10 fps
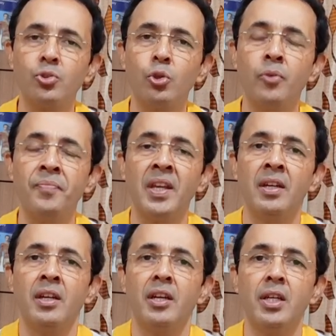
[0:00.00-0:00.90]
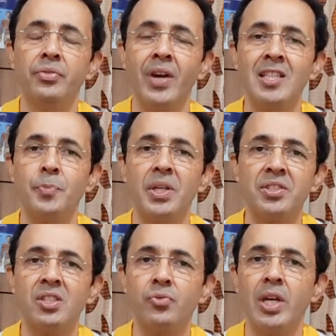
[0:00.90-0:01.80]
So if as
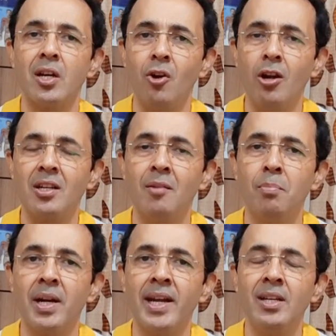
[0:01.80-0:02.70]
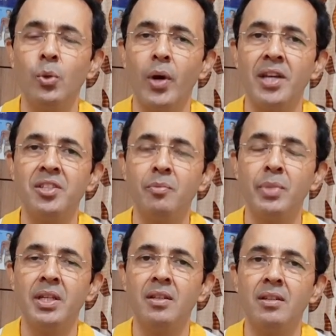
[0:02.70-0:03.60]
patients we are not compliant to hygiene
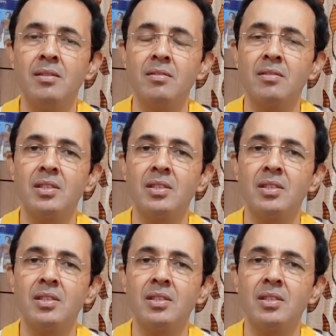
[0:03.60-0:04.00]
maintenance,